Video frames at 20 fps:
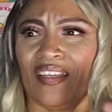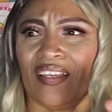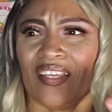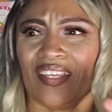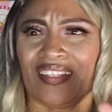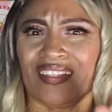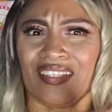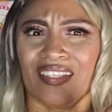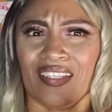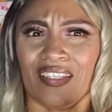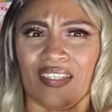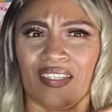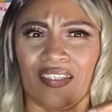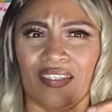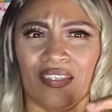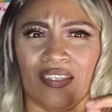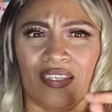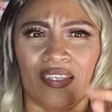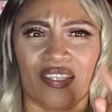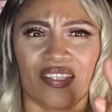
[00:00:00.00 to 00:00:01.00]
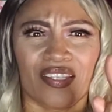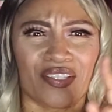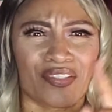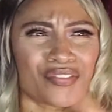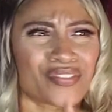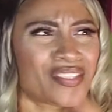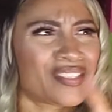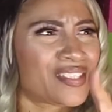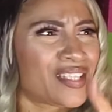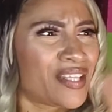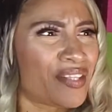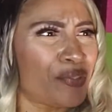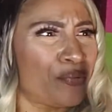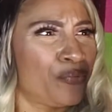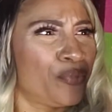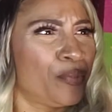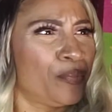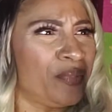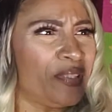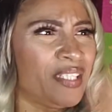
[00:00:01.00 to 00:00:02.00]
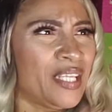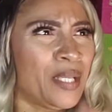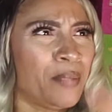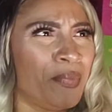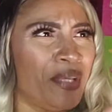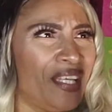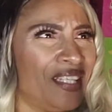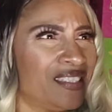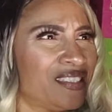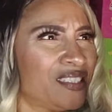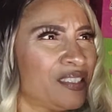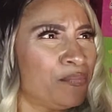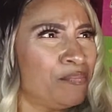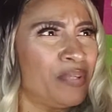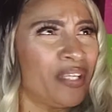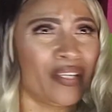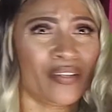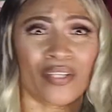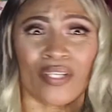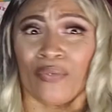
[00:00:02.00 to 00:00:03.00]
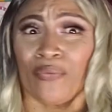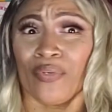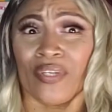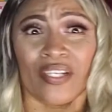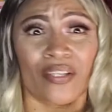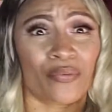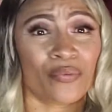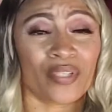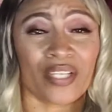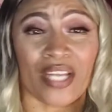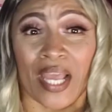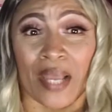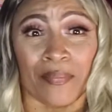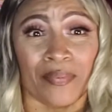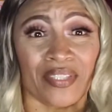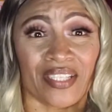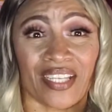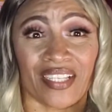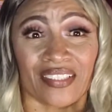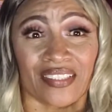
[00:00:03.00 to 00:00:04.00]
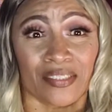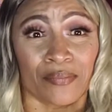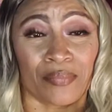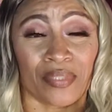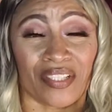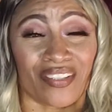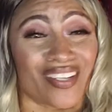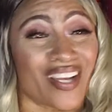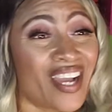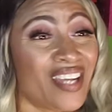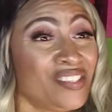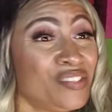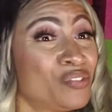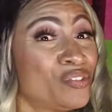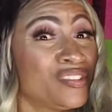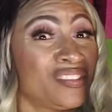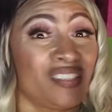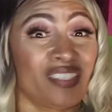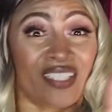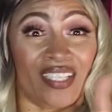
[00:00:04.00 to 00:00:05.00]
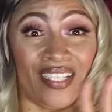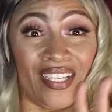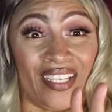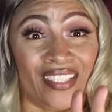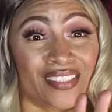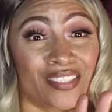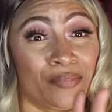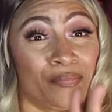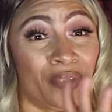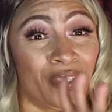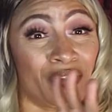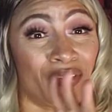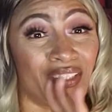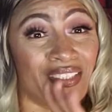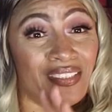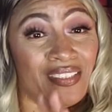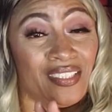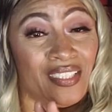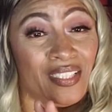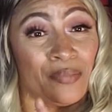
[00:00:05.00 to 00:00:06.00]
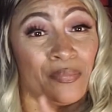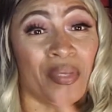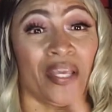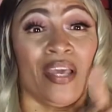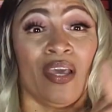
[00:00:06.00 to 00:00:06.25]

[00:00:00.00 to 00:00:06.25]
And then there's another woman named Essie Berry. What happened to Essie Berry? I used to look at Essie Berry deep.